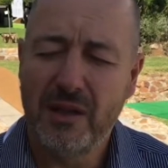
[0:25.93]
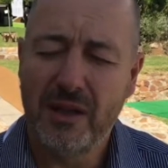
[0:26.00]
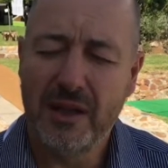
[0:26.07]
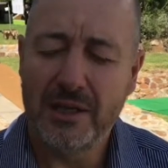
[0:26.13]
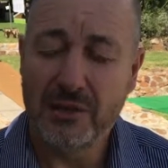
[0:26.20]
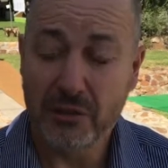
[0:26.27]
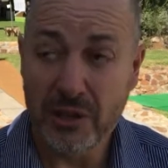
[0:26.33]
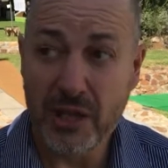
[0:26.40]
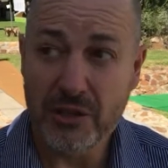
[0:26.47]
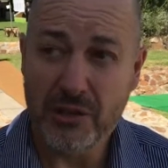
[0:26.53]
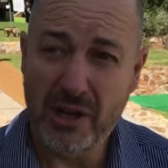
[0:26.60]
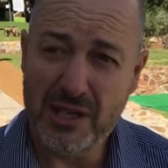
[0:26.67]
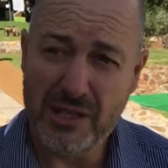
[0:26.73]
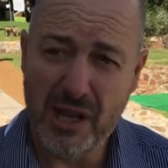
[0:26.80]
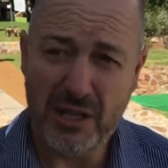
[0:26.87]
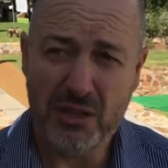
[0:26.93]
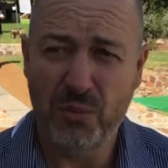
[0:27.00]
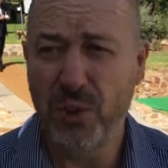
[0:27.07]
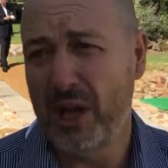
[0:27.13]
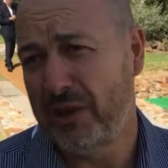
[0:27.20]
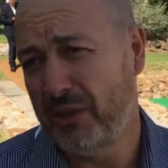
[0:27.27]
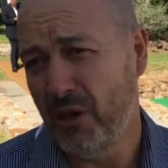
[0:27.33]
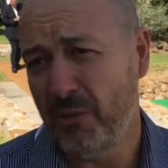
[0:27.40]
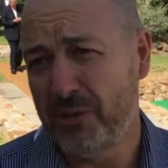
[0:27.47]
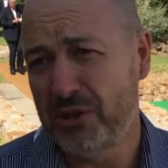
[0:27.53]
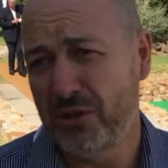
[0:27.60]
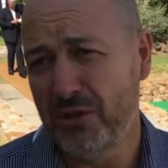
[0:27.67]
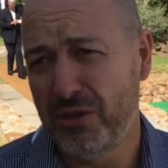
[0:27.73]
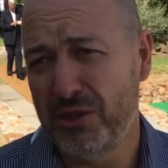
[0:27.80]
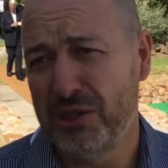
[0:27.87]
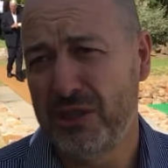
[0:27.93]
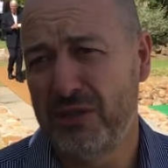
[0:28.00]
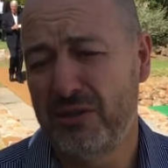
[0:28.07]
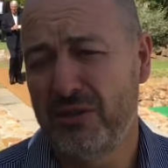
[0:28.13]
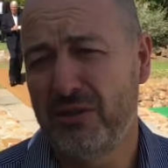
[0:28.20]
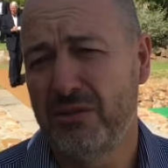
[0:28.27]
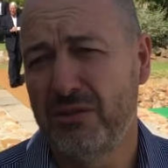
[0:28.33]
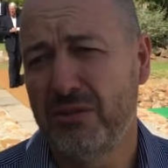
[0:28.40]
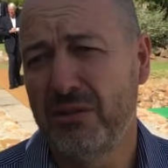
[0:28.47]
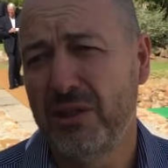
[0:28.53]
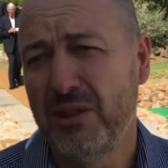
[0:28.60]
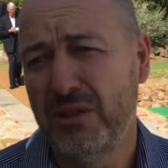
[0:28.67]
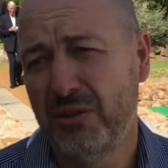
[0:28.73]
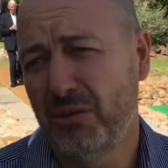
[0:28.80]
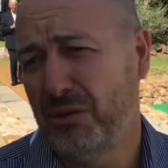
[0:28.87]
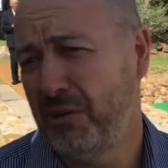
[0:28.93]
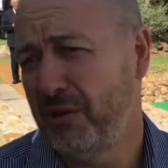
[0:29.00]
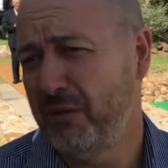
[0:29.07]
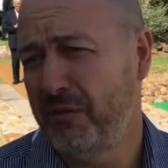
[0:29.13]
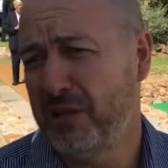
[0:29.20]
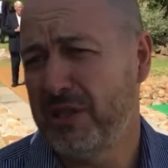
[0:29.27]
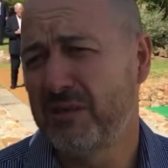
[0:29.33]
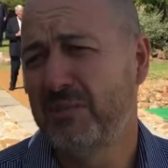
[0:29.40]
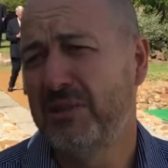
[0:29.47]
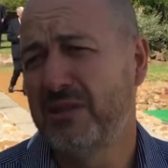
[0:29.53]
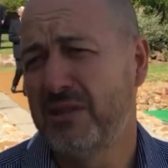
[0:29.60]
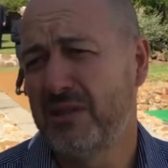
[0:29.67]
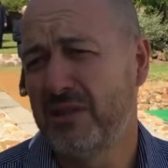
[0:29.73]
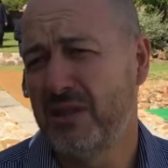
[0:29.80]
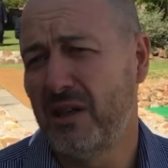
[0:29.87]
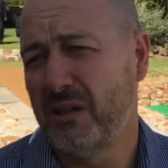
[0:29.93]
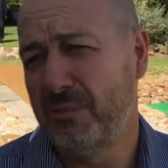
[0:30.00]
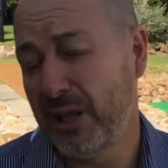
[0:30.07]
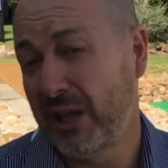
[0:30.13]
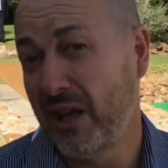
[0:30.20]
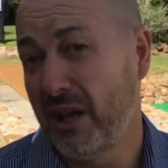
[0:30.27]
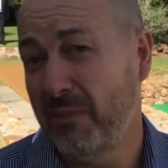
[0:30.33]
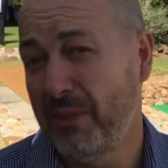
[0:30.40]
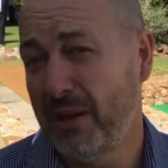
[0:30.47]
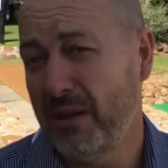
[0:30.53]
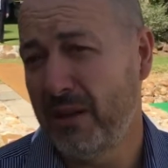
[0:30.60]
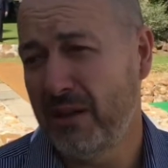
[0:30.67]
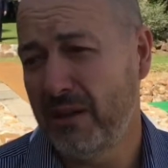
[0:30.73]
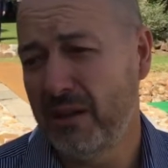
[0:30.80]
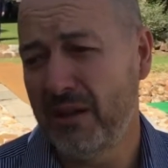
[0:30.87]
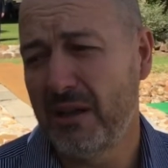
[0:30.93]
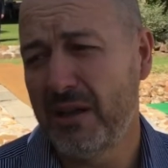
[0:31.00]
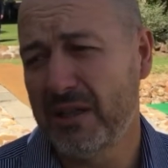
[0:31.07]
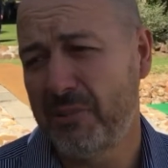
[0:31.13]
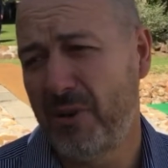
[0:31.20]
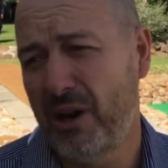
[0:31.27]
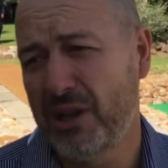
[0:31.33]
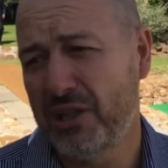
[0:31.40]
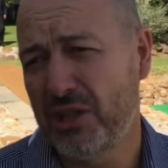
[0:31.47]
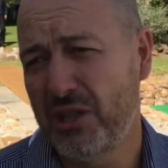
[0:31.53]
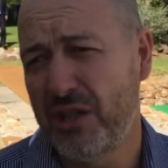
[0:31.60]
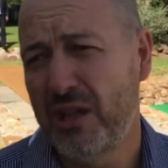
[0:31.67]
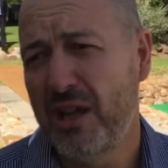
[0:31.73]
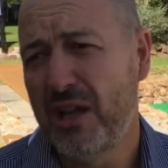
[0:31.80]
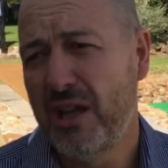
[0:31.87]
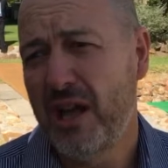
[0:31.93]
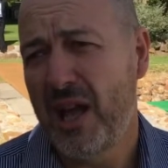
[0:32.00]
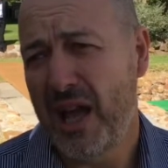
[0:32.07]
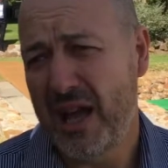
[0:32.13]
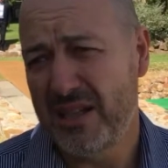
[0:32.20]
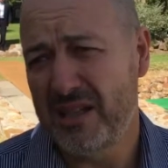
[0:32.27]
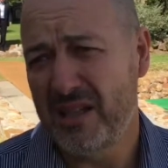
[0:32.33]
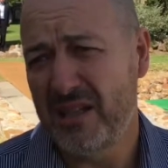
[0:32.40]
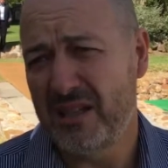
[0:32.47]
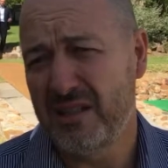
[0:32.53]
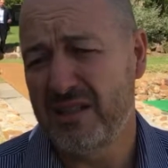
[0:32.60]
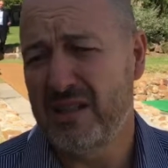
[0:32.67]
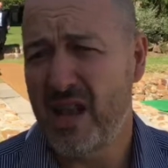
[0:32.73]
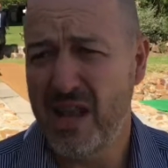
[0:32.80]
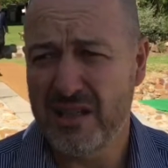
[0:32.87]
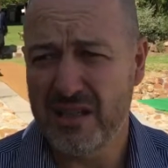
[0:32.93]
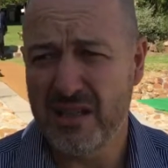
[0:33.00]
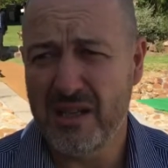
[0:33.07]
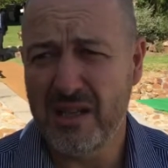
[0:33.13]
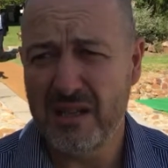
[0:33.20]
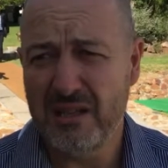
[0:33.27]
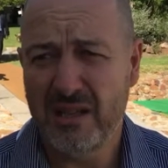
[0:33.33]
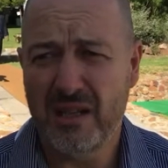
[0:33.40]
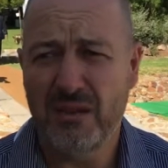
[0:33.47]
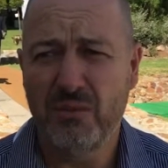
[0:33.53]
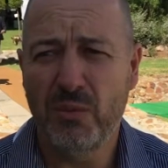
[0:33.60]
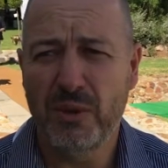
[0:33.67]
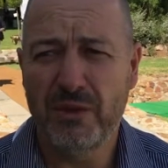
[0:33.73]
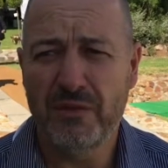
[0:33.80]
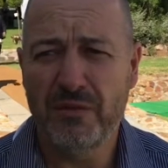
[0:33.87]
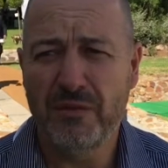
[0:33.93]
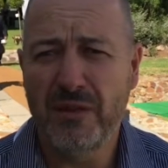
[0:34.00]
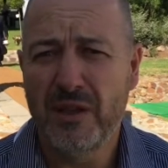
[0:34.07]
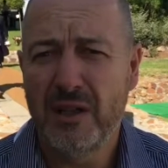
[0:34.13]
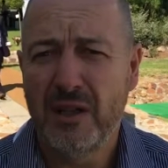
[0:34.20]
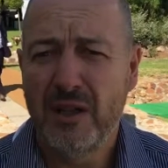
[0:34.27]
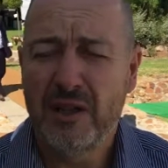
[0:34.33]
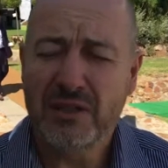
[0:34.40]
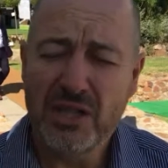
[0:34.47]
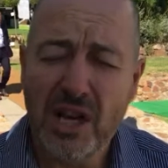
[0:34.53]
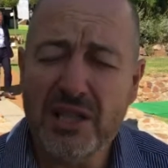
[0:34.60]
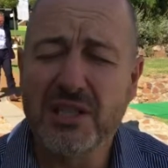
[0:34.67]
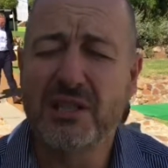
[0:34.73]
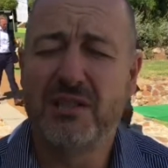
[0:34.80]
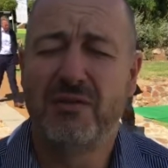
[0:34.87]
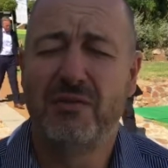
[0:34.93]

uh, doing that transaction, we had the opportunity to look at an investment, uh, picking up uh, exploration asset in Tanzania, and we've just